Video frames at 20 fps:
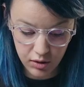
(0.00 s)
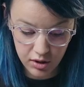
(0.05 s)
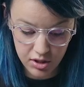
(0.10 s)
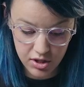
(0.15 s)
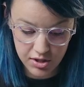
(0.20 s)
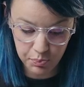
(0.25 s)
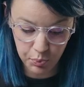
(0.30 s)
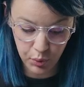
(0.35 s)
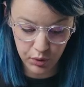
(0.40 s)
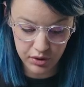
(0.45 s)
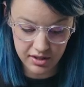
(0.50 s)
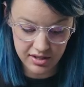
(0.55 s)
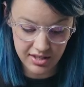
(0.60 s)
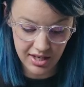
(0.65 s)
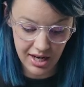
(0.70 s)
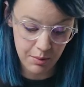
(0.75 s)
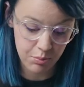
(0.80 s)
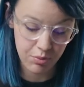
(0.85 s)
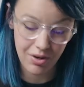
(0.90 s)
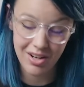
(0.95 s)
You can just put the
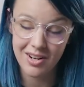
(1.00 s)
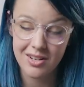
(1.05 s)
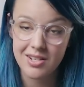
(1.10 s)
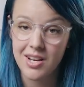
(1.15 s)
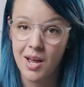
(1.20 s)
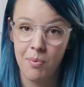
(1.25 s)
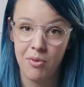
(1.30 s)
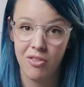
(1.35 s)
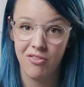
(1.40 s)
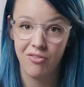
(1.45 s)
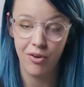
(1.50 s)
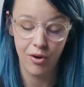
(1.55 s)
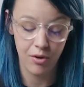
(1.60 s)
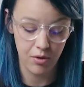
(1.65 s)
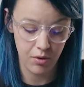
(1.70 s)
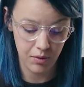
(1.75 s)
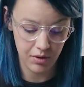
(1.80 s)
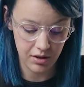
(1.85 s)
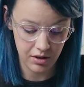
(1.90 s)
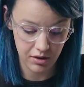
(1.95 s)
type right on top of the
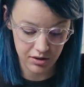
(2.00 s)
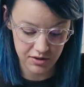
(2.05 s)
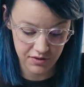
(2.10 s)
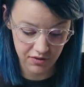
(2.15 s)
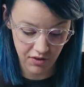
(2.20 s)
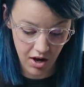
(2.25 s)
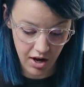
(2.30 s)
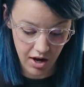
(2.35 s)
photo and it looks